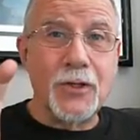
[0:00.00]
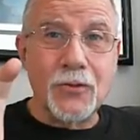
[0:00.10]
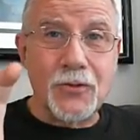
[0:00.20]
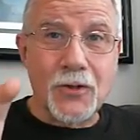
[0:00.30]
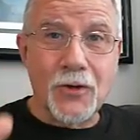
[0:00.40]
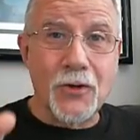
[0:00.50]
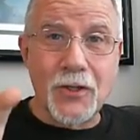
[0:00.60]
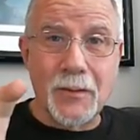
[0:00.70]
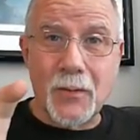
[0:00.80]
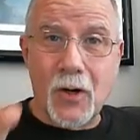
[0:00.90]
and when you
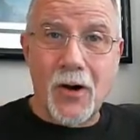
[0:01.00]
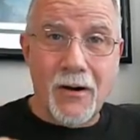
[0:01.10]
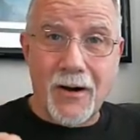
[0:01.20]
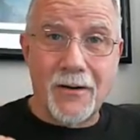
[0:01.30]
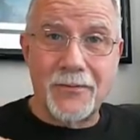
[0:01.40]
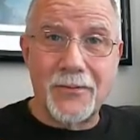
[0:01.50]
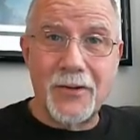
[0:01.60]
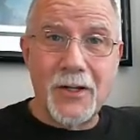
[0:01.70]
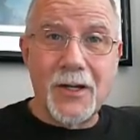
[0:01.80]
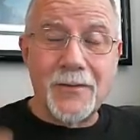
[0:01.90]
turn them
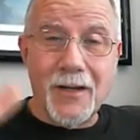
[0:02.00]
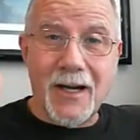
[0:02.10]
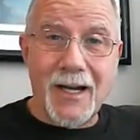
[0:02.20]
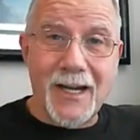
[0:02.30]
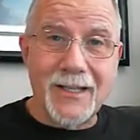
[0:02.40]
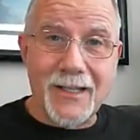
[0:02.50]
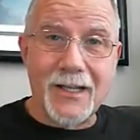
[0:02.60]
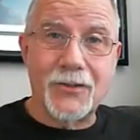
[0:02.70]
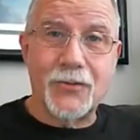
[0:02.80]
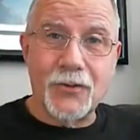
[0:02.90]
off, the
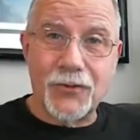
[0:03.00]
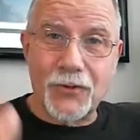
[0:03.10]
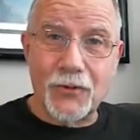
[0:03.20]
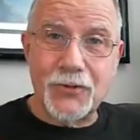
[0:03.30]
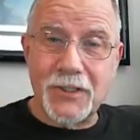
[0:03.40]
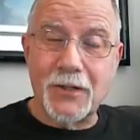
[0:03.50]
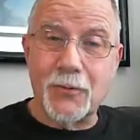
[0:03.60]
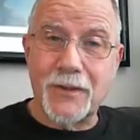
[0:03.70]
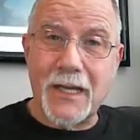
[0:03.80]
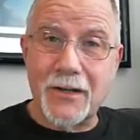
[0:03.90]
highlights
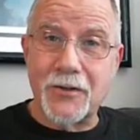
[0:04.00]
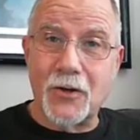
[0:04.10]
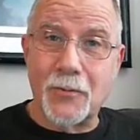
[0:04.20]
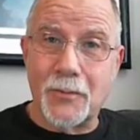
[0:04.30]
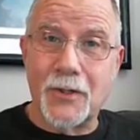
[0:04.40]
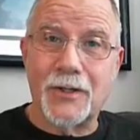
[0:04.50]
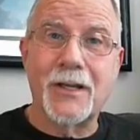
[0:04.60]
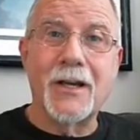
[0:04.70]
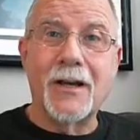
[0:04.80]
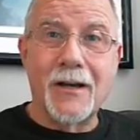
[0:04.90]
associated with that
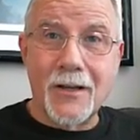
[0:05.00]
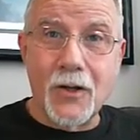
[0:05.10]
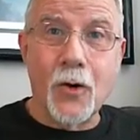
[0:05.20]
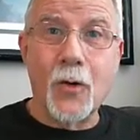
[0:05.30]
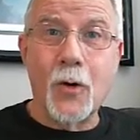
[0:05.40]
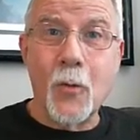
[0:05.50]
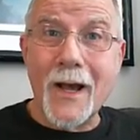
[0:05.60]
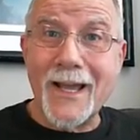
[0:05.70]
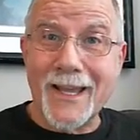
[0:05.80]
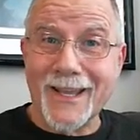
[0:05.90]
notebook go
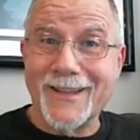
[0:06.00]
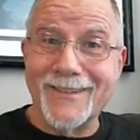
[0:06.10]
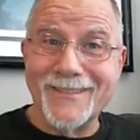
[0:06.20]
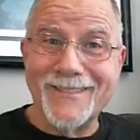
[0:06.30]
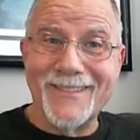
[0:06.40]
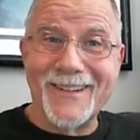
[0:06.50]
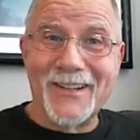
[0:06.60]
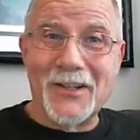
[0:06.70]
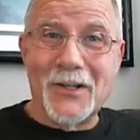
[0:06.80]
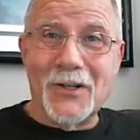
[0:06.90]
away.
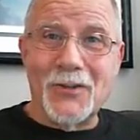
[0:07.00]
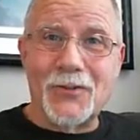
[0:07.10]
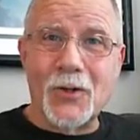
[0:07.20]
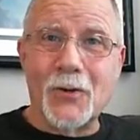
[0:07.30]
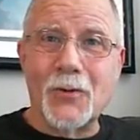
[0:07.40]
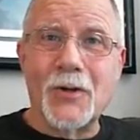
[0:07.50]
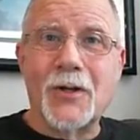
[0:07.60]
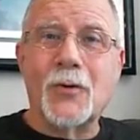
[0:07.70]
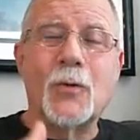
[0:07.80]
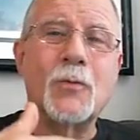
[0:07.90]

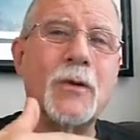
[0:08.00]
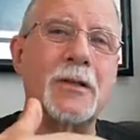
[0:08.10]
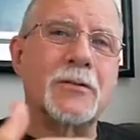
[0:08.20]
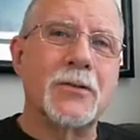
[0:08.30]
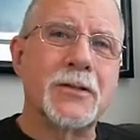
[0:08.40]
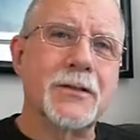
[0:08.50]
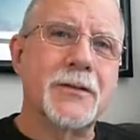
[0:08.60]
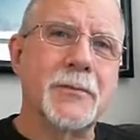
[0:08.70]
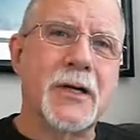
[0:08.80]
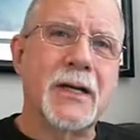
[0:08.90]
So when we
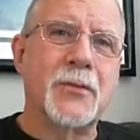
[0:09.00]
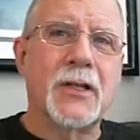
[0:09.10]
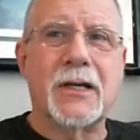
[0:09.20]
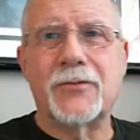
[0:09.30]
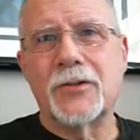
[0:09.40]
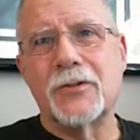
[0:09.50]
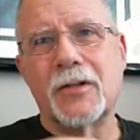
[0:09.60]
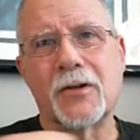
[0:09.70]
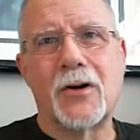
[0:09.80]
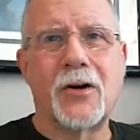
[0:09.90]
look at the Bible
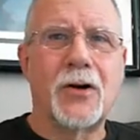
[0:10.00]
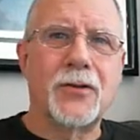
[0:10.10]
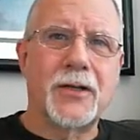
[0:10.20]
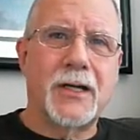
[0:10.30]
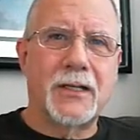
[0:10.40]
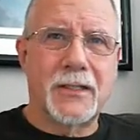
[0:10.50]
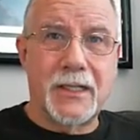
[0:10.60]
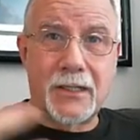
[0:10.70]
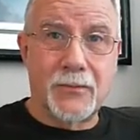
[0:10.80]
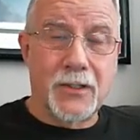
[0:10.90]
after doing all the
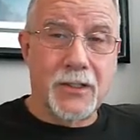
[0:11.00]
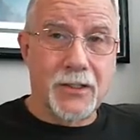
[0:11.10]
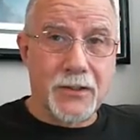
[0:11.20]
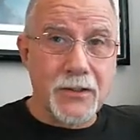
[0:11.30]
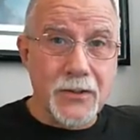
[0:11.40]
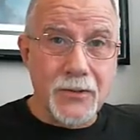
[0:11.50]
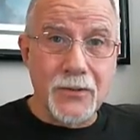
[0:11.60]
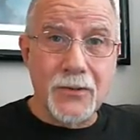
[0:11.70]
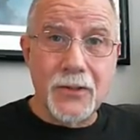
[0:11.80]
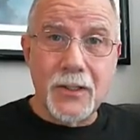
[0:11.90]
highlighting we're going to
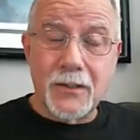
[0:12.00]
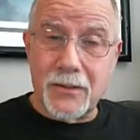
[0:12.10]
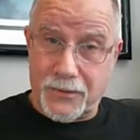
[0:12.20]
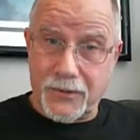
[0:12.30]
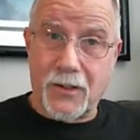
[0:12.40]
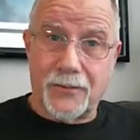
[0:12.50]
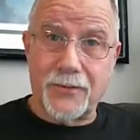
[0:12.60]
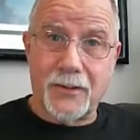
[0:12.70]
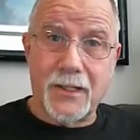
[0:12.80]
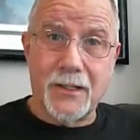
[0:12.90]
do, there's an
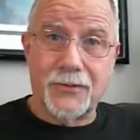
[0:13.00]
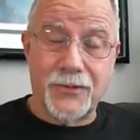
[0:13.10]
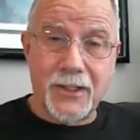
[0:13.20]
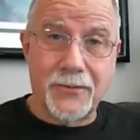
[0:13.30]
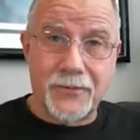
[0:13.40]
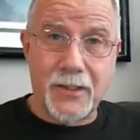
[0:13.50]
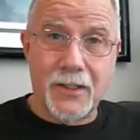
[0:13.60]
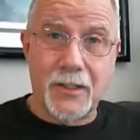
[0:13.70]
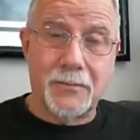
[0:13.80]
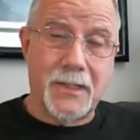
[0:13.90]
awful lot of
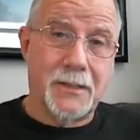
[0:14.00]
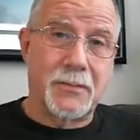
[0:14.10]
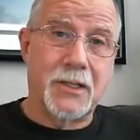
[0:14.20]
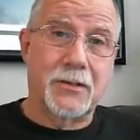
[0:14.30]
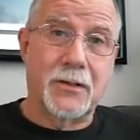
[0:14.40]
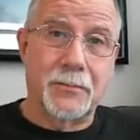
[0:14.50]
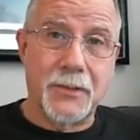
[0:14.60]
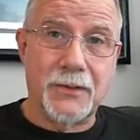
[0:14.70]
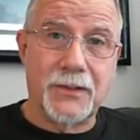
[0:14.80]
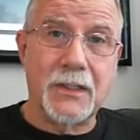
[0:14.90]
stuff there. It may be a
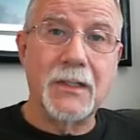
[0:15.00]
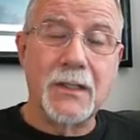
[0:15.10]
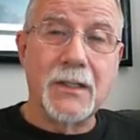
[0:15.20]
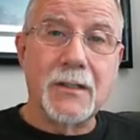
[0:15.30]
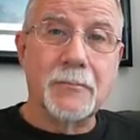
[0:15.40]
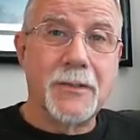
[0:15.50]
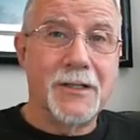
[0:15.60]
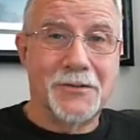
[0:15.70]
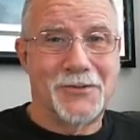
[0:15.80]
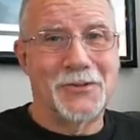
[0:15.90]
little busy,
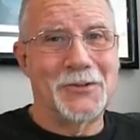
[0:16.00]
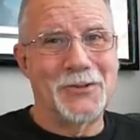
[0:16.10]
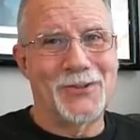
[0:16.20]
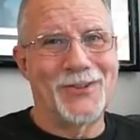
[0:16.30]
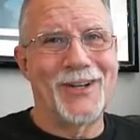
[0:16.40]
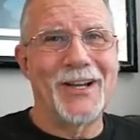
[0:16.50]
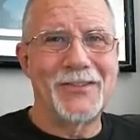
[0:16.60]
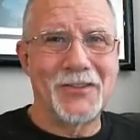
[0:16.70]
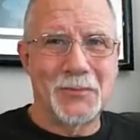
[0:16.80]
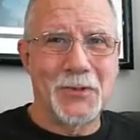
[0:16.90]
but it sort of looks
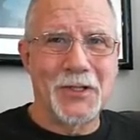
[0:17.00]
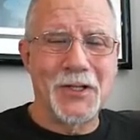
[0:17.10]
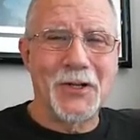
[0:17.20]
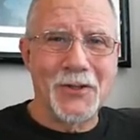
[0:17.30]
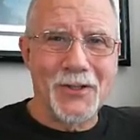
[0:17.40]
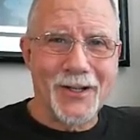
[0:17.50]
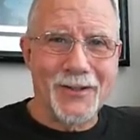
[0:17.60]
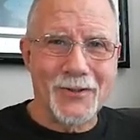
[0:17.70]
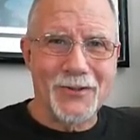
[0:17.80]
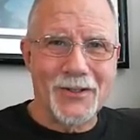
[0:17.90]
nice. It's pretty, all
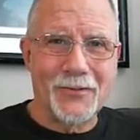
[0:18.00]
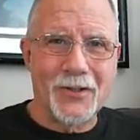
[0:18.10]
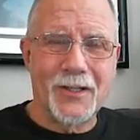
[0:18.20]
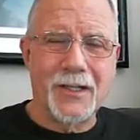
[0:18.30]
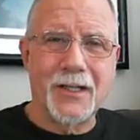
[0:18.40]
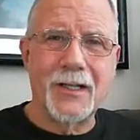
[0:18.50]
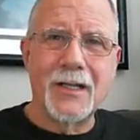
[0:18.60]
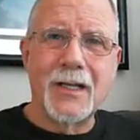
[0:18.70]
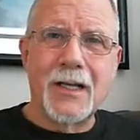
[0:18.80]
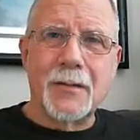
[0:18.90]
the colors and
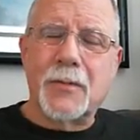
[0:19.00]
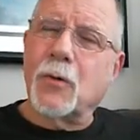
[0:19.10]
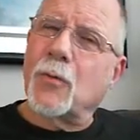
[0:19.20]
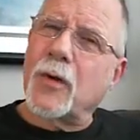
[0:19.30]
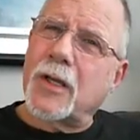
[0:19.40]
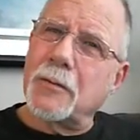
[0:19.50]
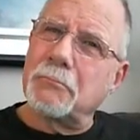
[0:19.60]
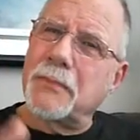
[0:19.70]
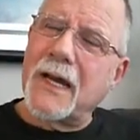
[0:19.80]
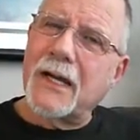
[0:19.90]
everything. But when we
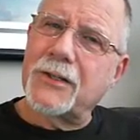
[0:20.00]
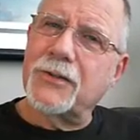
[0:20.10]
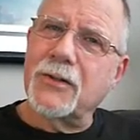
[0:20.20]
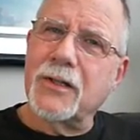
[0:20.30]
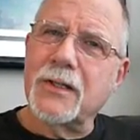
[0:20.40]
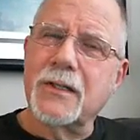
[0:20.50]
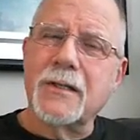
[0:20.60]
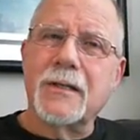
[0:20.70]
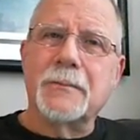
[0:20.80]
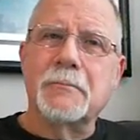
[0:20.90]
come back to
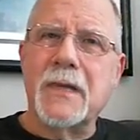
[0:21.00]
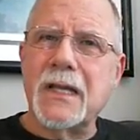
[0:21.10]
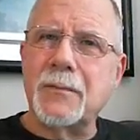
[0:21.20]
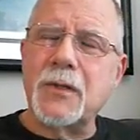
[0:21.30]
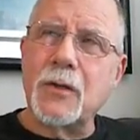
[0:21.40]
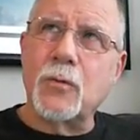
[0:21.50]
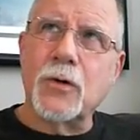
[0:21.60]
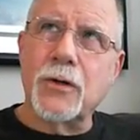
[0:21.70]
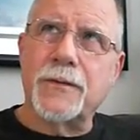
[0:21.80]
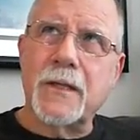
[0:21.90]
it,
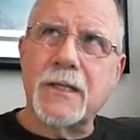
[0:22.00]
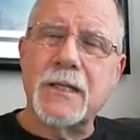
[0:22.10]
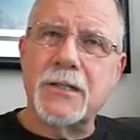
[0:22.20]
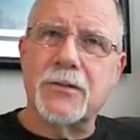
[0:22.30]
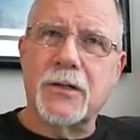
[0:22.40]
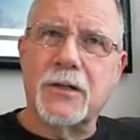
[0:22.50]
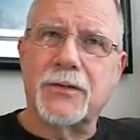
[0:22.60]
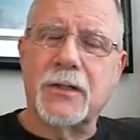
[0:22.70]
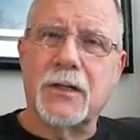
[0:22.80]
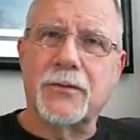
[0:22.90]
maybe we're thinking
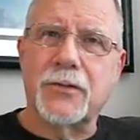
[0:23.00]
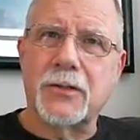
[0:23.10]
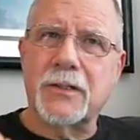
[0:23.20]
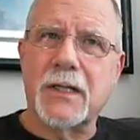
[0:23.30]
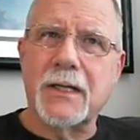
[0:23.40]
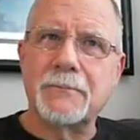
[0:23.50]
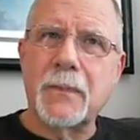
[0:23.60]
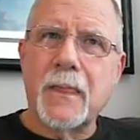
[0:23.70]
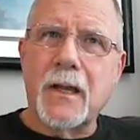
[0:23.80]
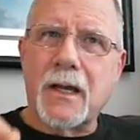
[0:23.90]
to ourselves,
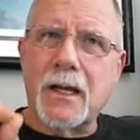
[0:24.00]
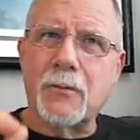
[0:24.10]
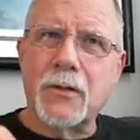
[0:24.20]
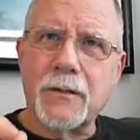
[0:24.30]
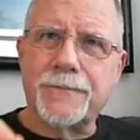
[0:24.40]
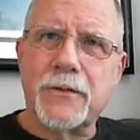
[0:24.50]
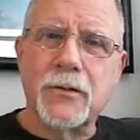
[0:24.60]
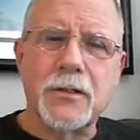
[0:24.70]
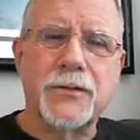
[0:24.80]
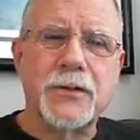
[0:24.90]
okay, I want to
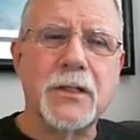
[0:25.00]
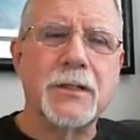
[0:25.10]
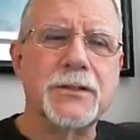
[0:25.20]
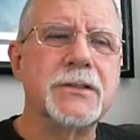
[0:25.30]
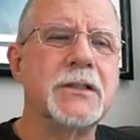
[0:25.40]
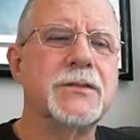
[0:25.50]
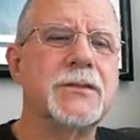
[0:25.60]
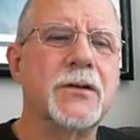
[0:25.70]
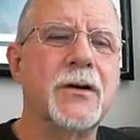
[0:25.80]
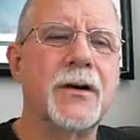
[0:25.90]
focus in
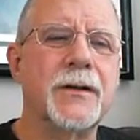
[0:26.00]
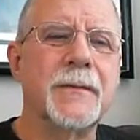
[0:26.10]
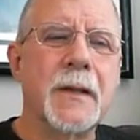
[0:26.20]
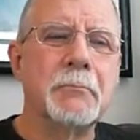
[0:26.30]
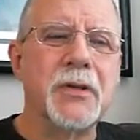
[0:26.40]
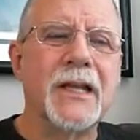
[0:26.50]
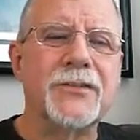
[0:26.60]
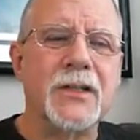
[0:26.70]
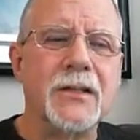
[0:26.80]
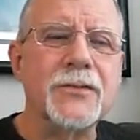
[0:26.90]
just on
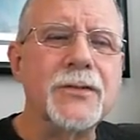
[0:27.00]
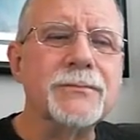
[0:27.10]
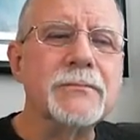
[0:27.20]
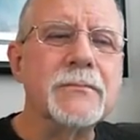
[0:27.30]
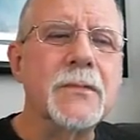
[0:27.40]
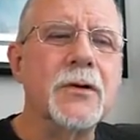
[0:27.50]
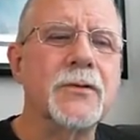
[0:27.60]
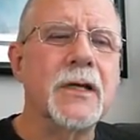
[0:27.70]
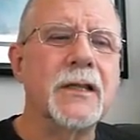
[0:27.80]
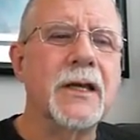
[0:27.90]
blessings.
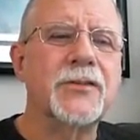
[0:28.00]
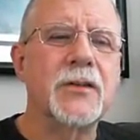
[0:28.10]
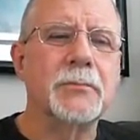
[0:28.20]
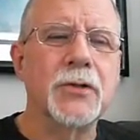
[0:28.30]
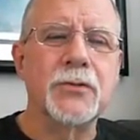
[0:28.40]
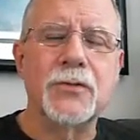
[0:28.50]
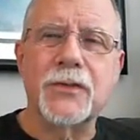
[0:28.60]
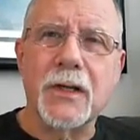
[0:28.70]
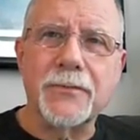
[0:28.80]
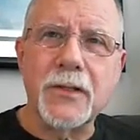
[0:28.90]
Okay, that's the
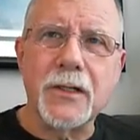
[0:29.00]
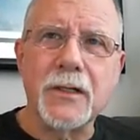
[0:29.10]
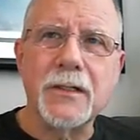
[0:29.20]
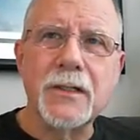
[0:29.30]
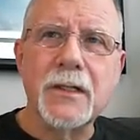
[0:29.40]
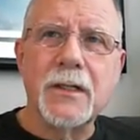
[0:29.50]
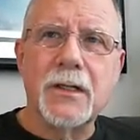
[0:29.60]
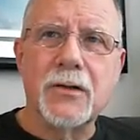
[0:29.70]
blue stuff here.